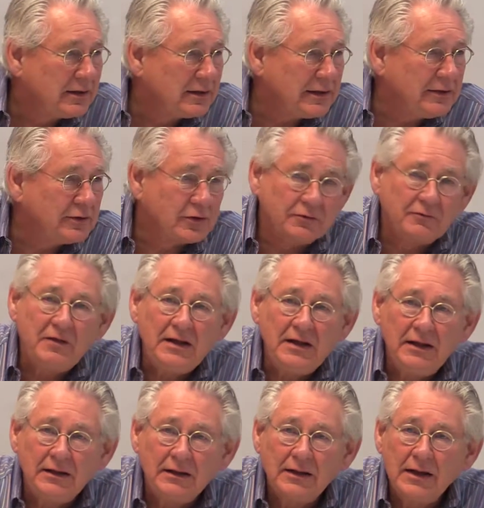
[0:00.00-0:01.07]

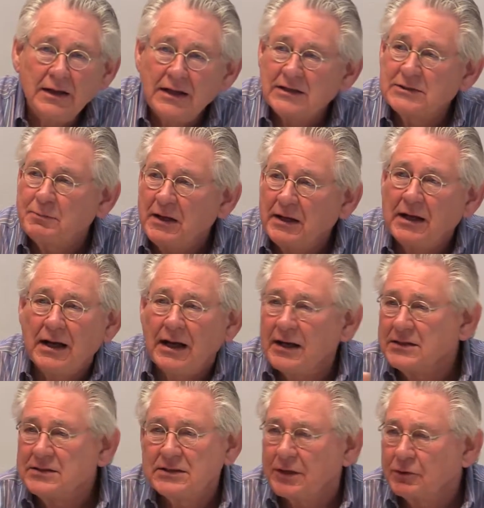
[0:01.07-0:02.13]
intervene, it's
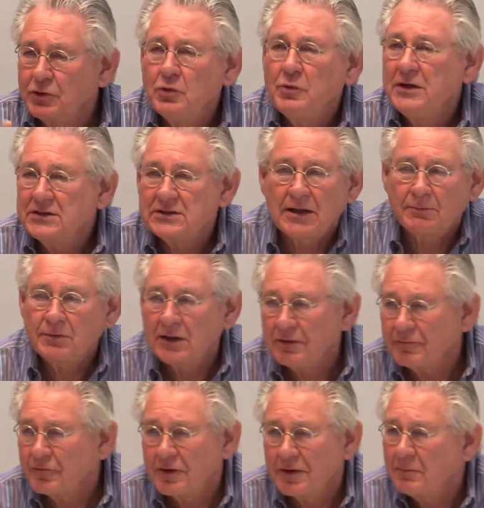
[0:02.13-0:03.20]
because they're doing something
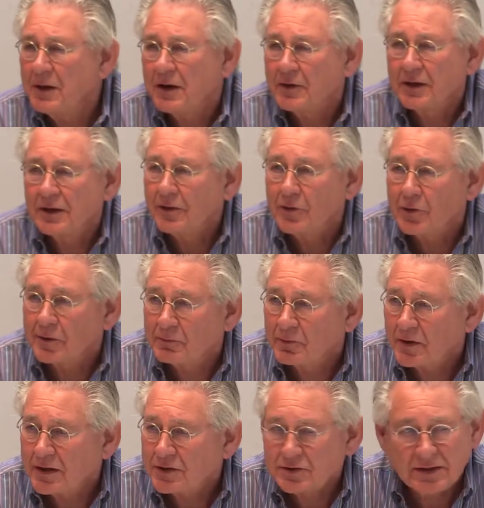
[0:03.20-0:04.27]
for an American
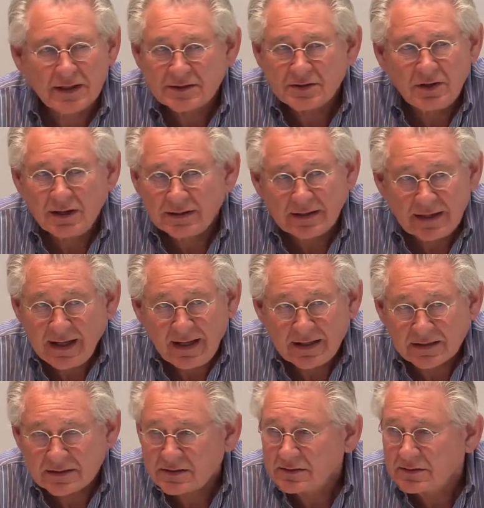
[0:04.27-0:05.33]
corporation. That's not the
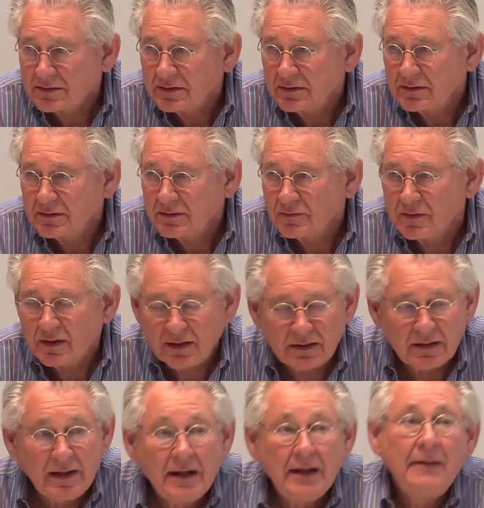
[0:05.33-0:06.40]
case.
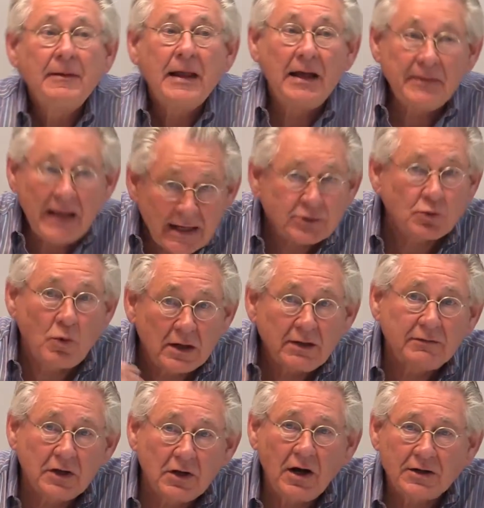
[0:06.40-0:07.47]
And that's one
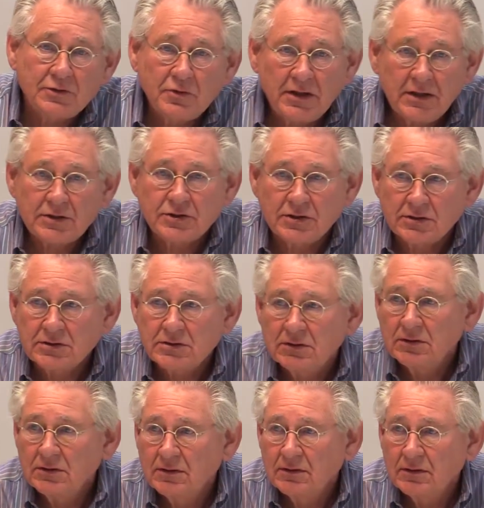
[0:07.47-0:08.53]
of the contradictions.
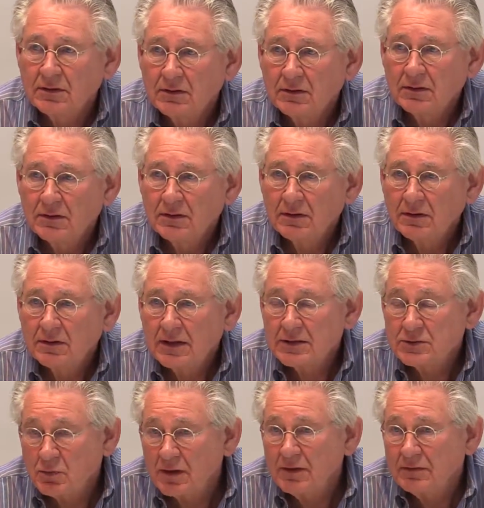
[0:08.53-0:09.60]

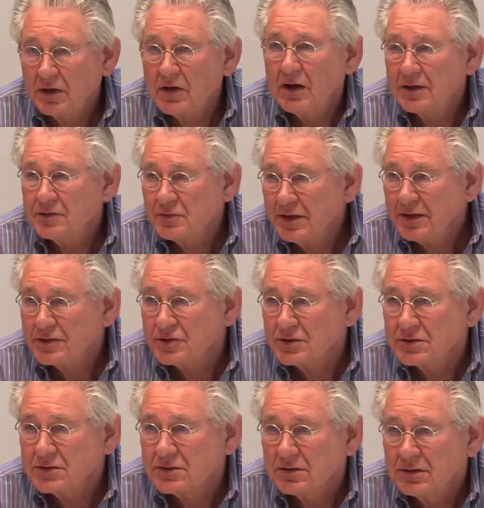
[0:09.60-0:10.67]
That's one of the
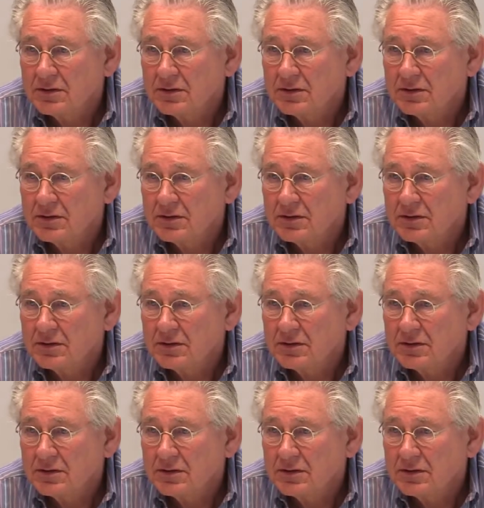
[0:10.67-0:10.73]
contradictions.